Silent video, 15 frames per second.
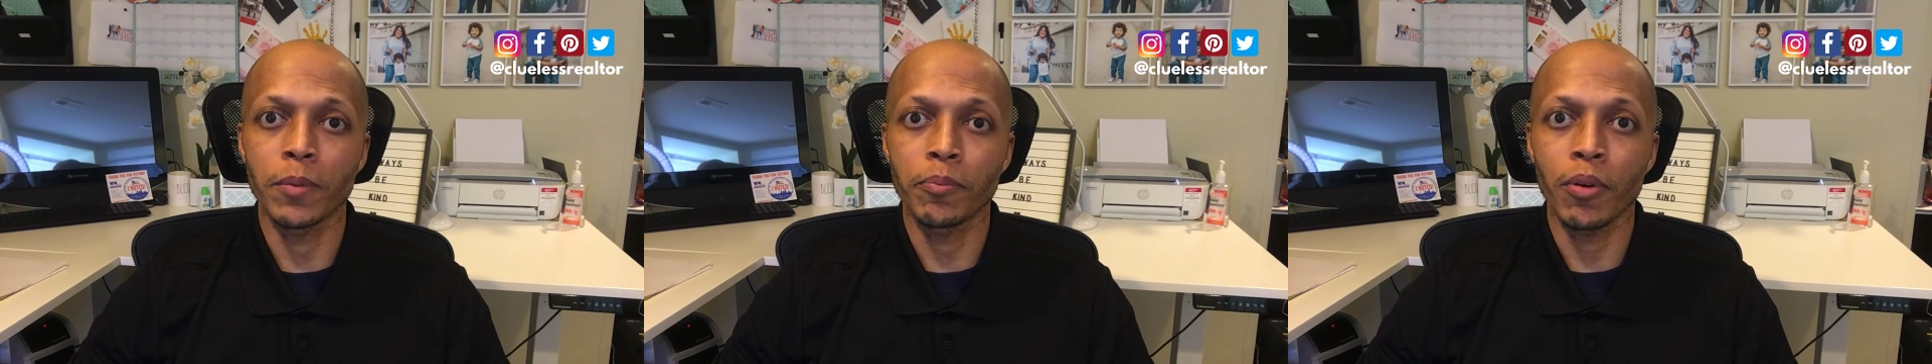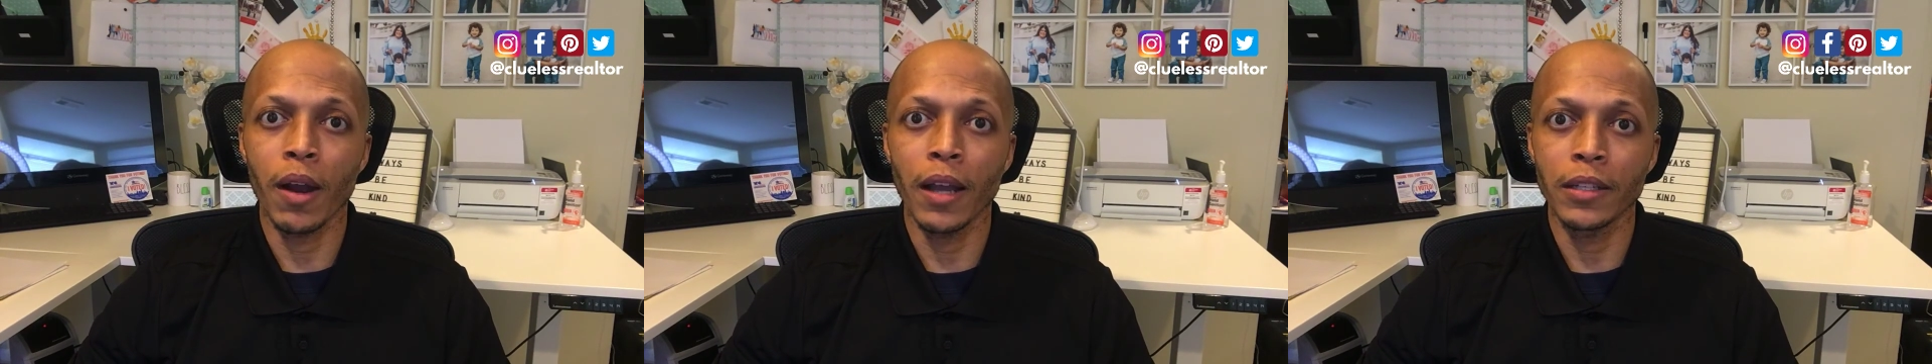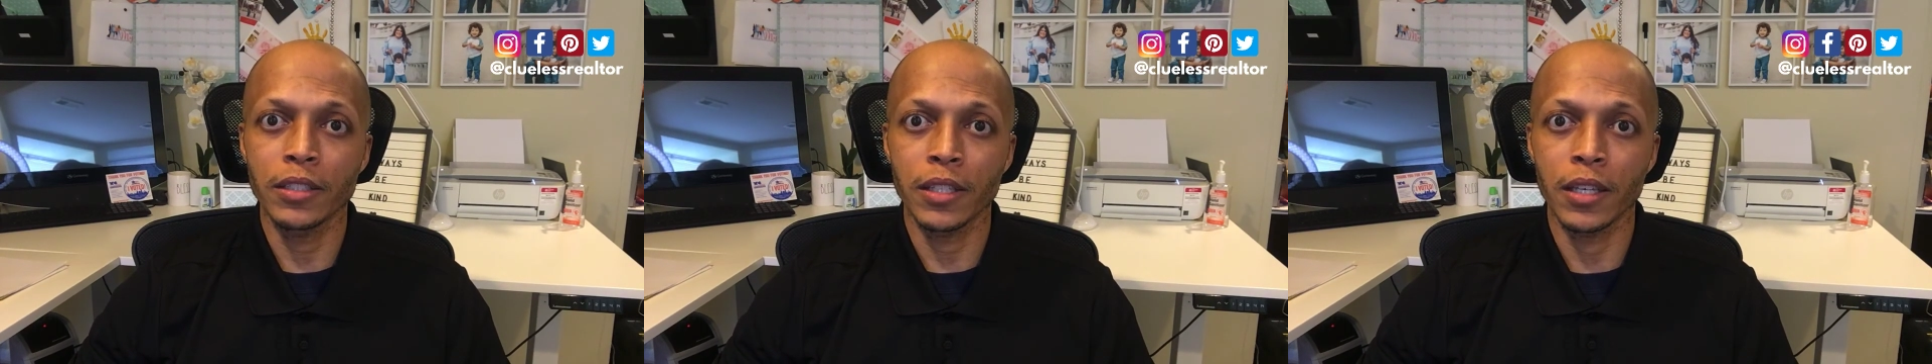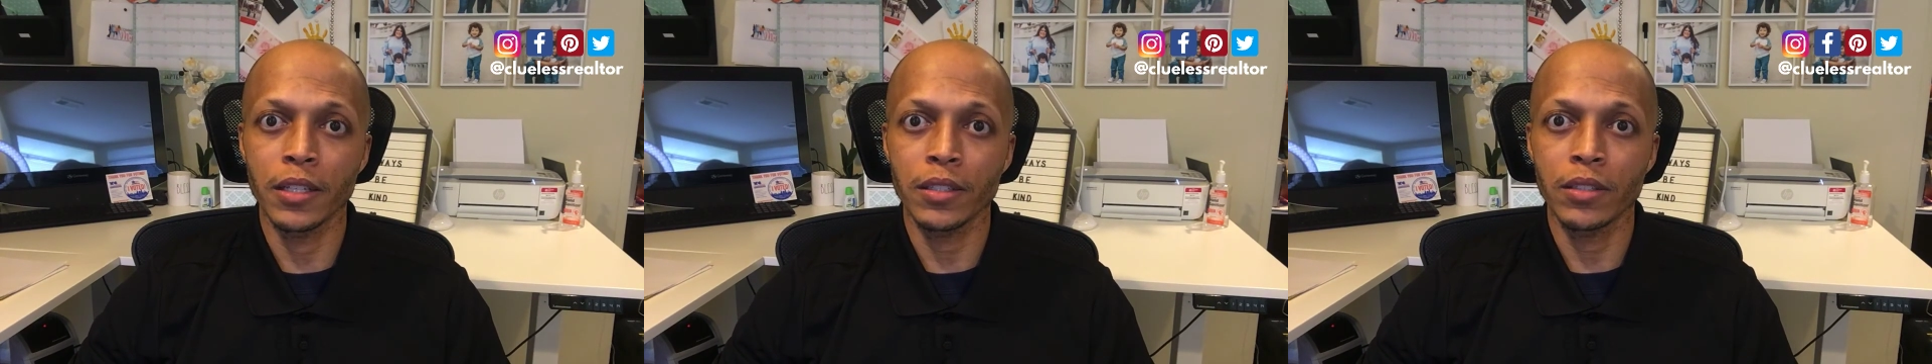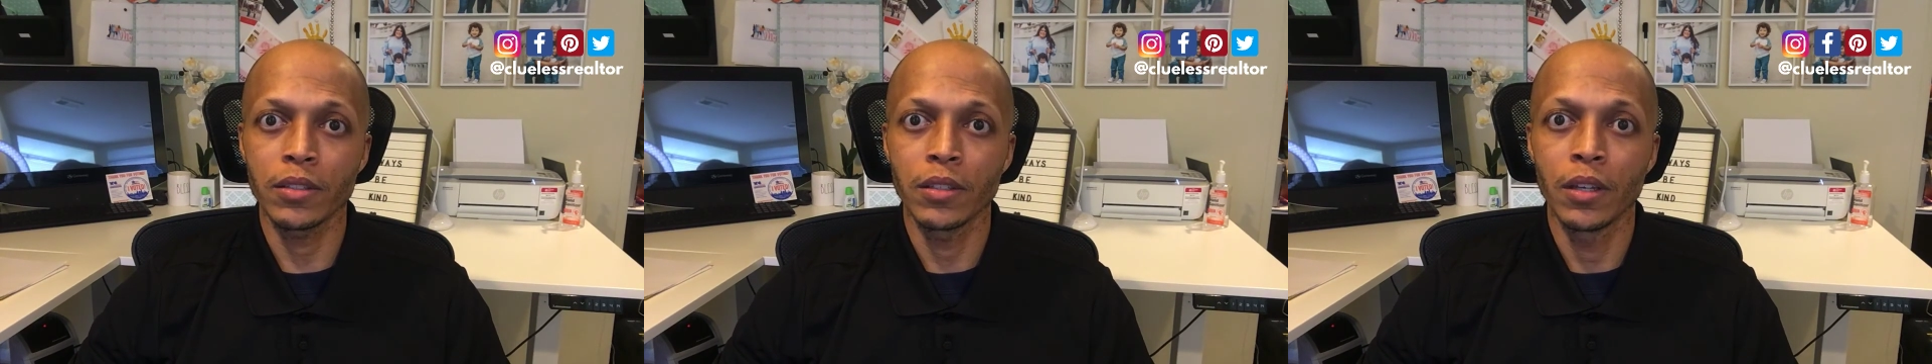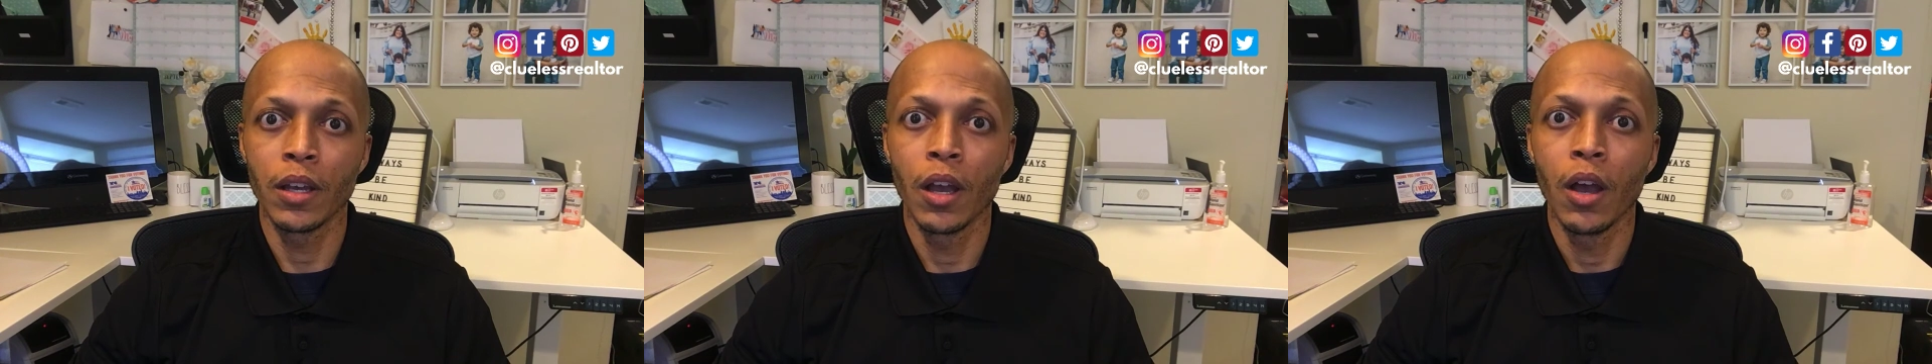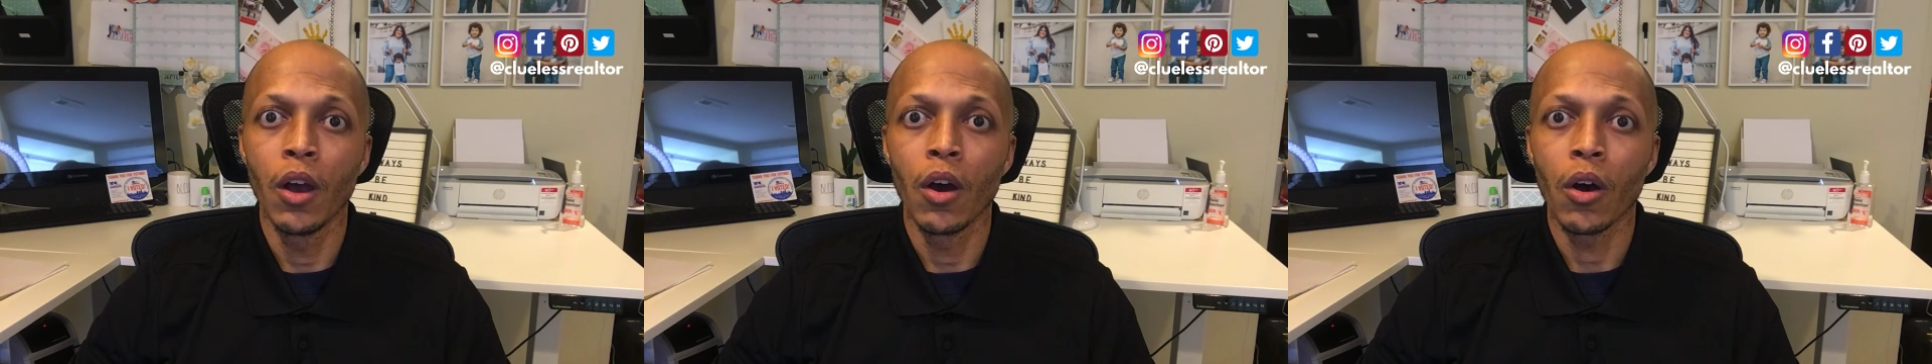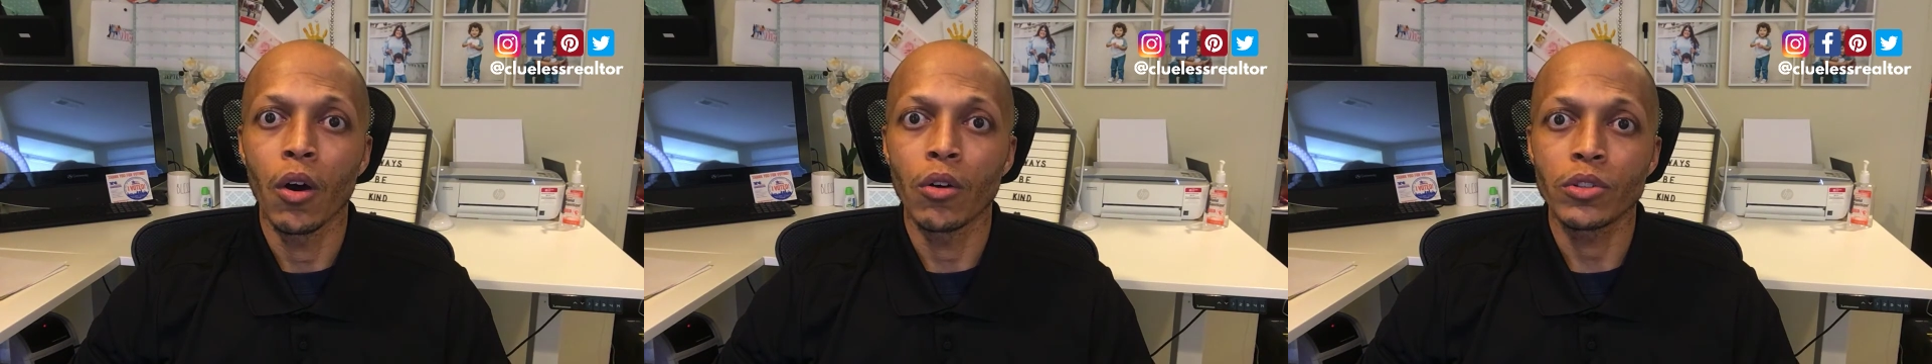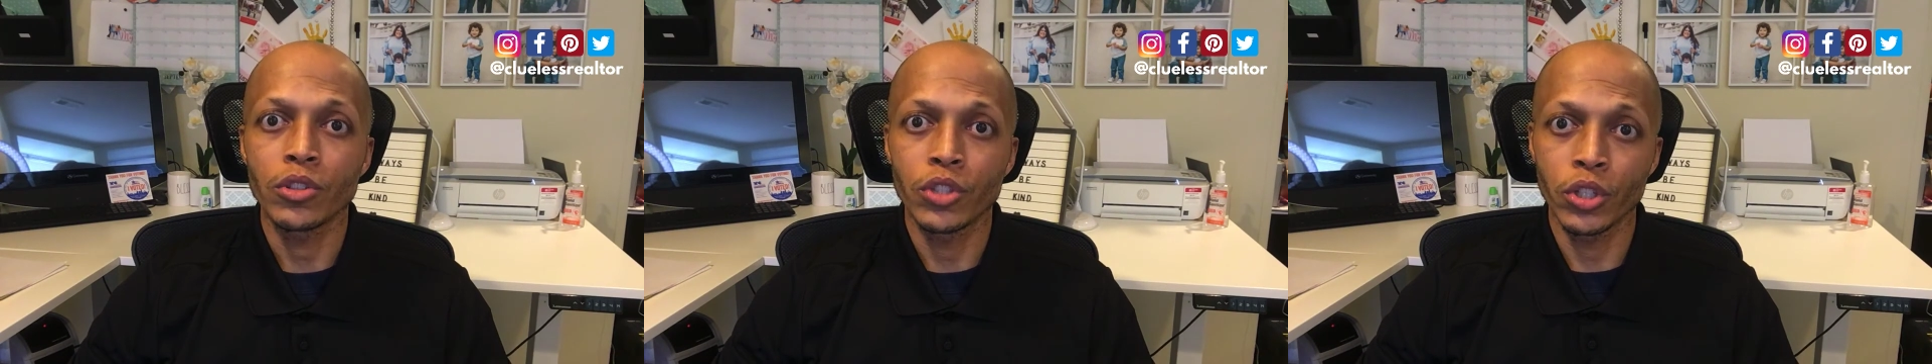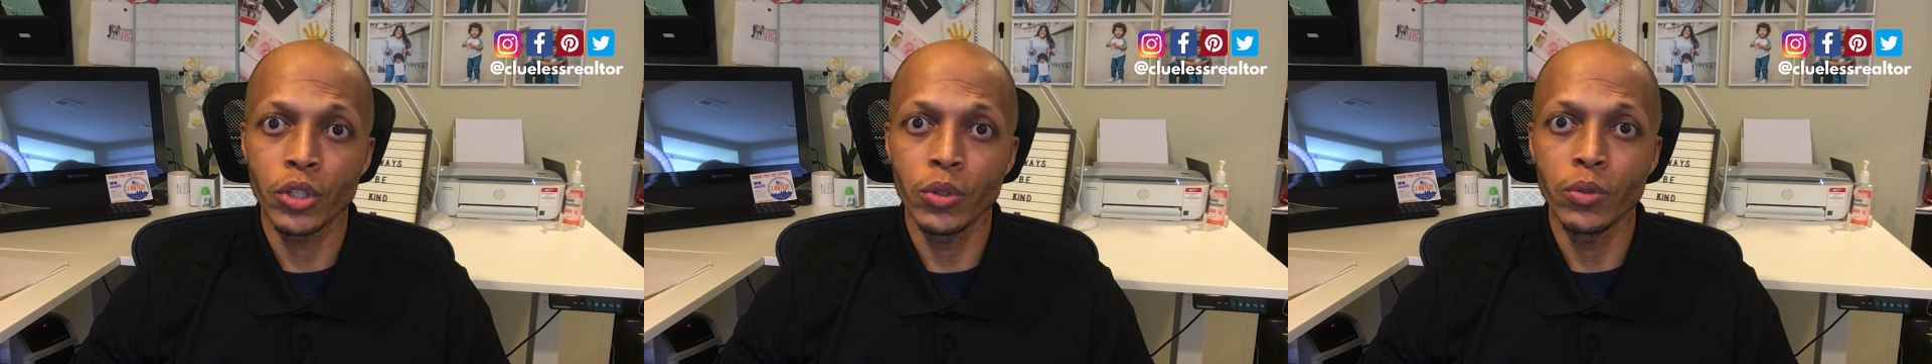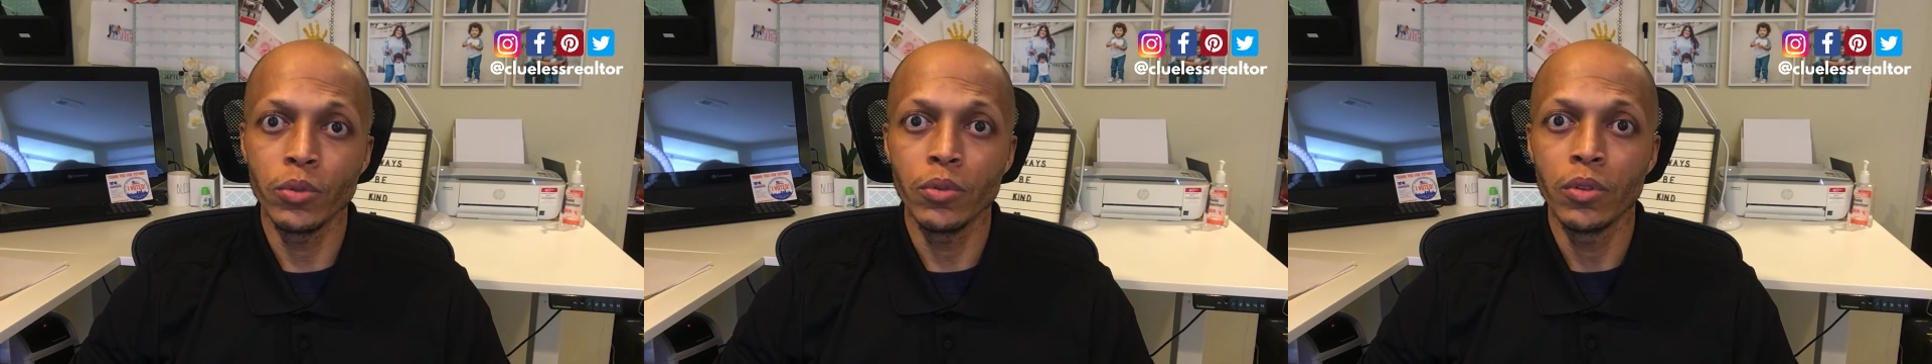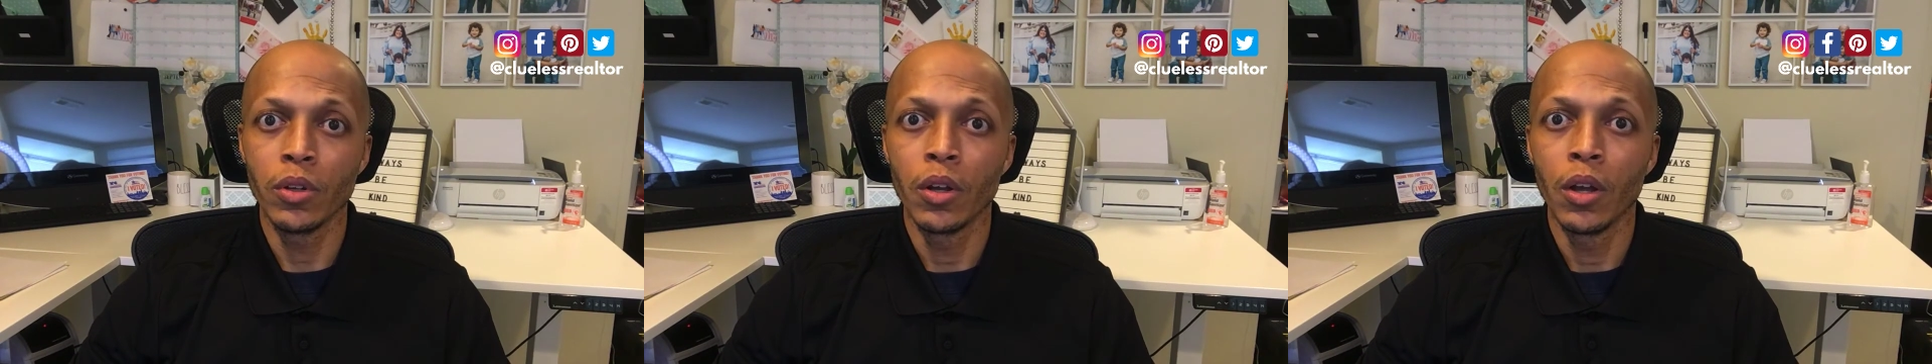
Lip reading: process. 2,